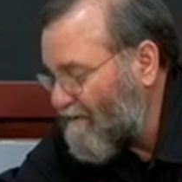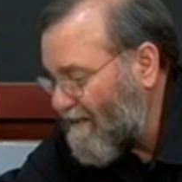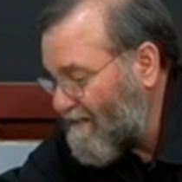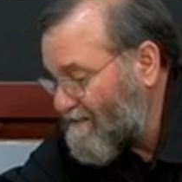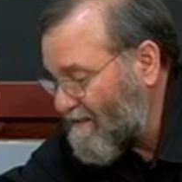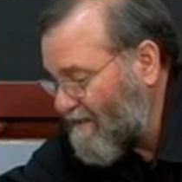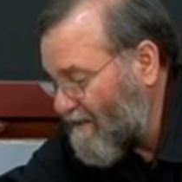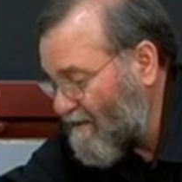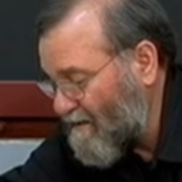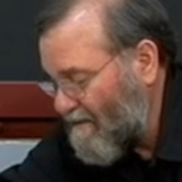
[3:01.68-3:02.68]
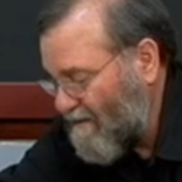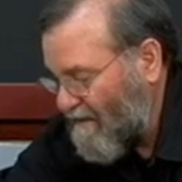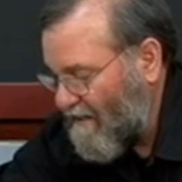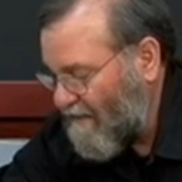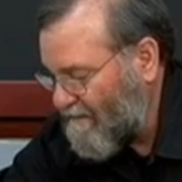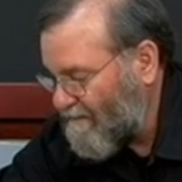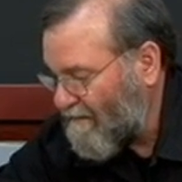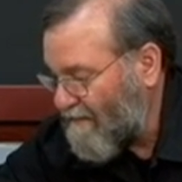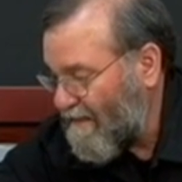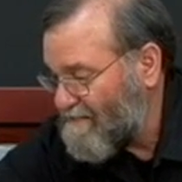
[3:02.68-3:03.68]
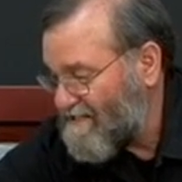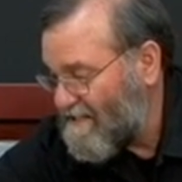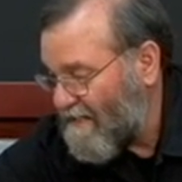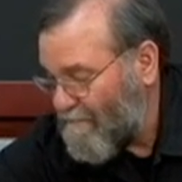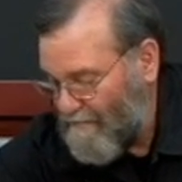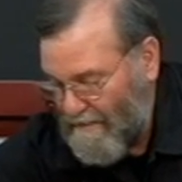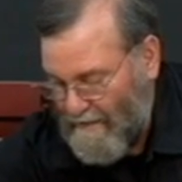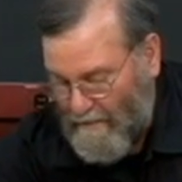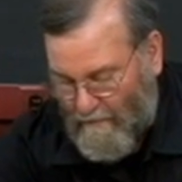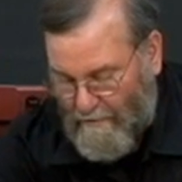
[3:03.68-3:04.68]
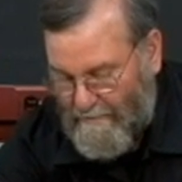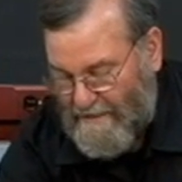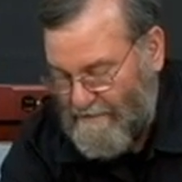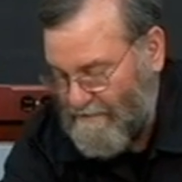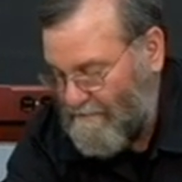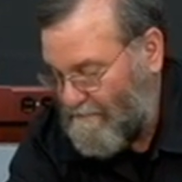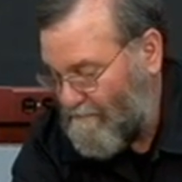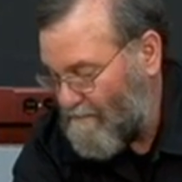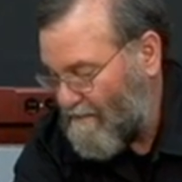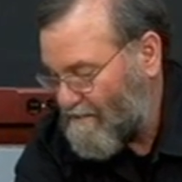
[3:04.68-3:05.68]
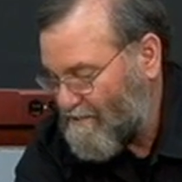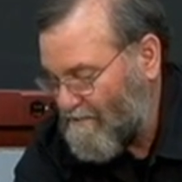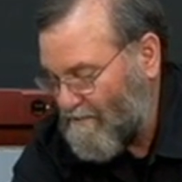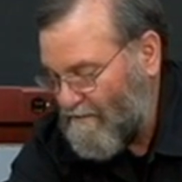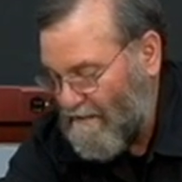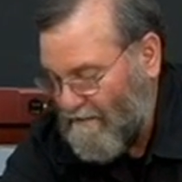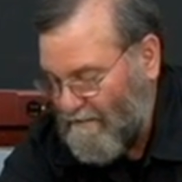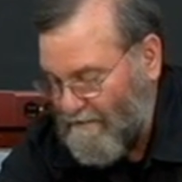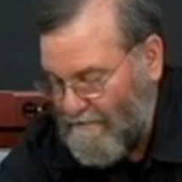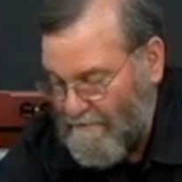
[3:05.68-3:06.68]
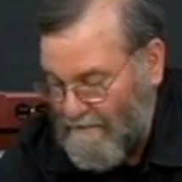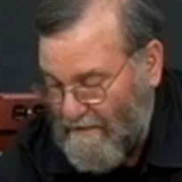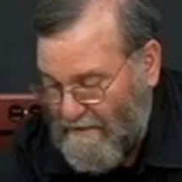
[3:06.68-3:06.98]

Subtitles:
nicely, and then the last step will be to screw and glue